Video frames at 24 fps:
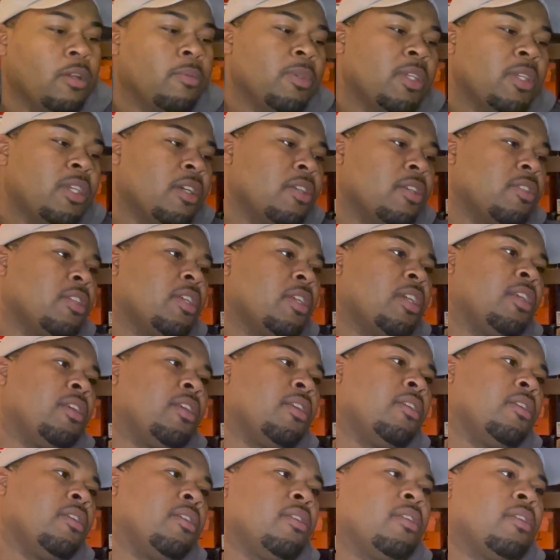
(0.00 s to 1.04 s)
because they
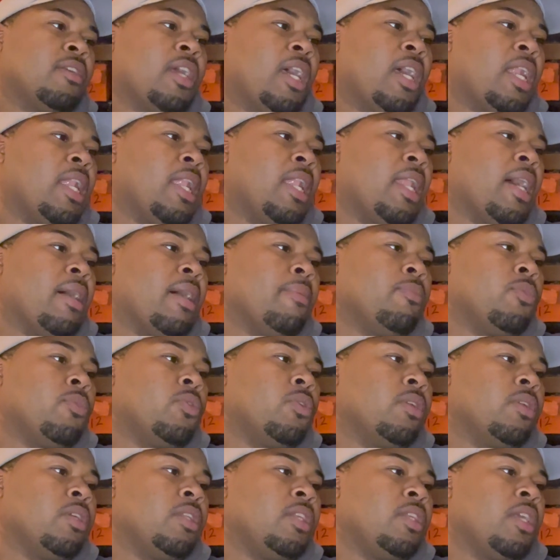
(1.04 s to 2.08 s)
Got a lot
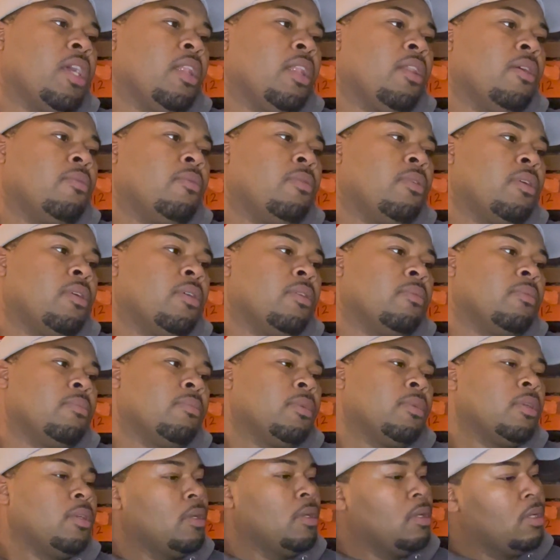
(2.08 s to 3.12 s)
more than yellow on them.
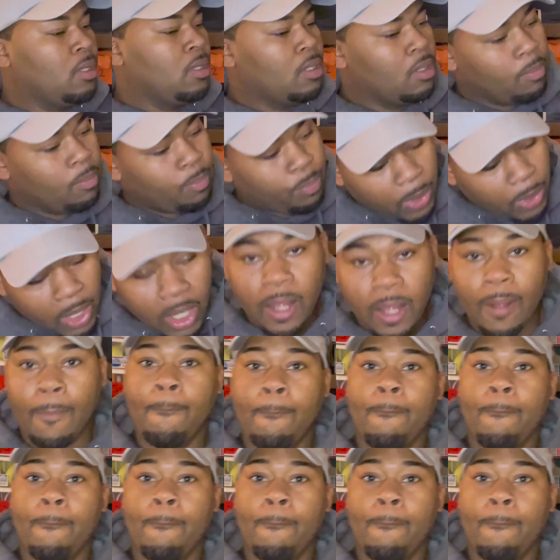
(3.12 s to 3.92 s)
But